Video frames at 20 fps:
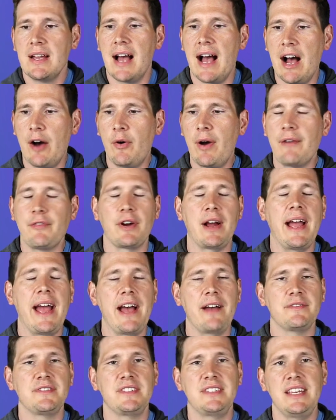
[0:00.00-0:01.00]
However, I
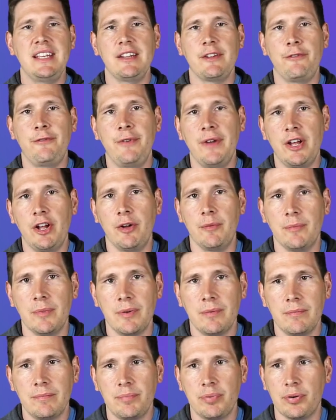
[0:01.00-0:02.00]
have seen the film